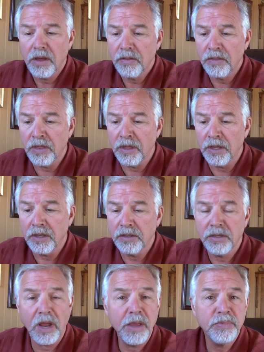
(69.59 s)
the
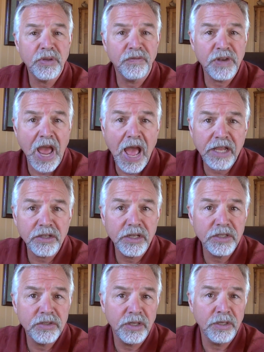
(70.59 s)
types of
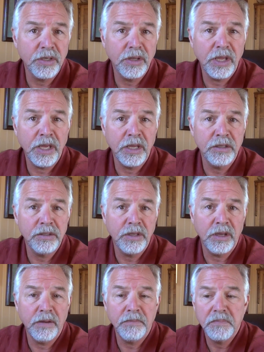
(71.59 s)
tactics and, and
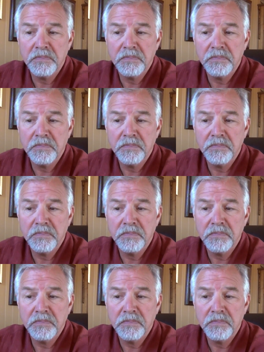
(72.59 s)
uh,